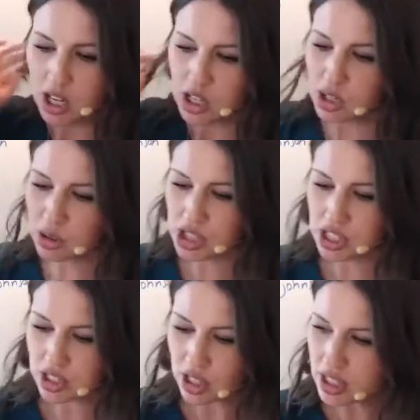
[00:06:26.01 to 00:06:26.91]
So she
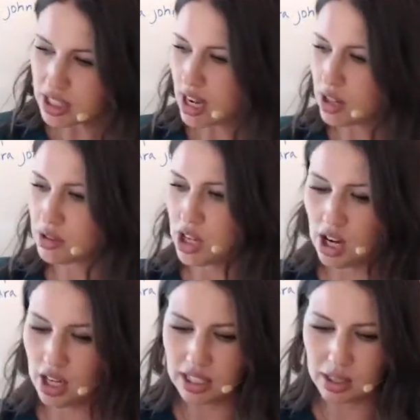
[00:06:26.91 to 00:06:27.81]
starts out
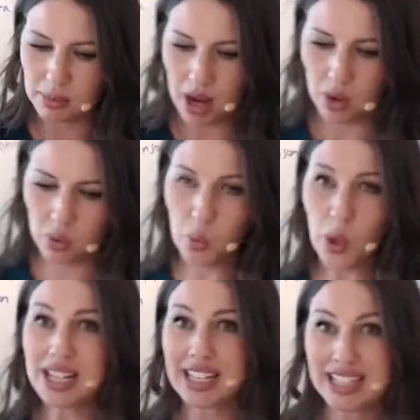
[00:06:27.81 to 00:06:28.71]
talking about
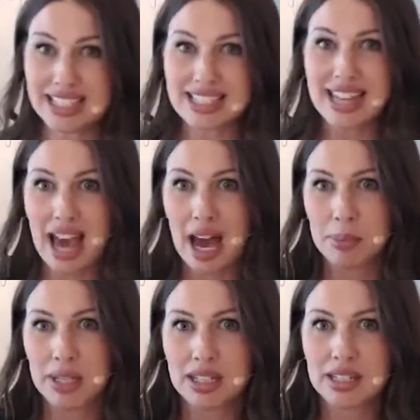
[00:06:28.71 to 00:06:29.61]
what is
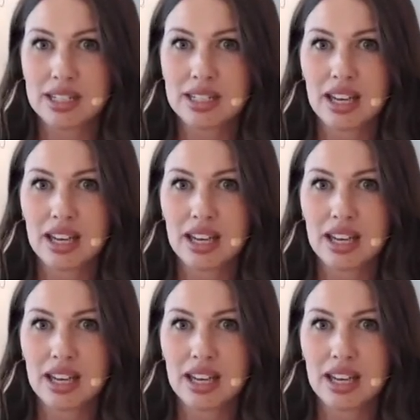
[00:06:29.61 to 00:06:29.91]
happiness.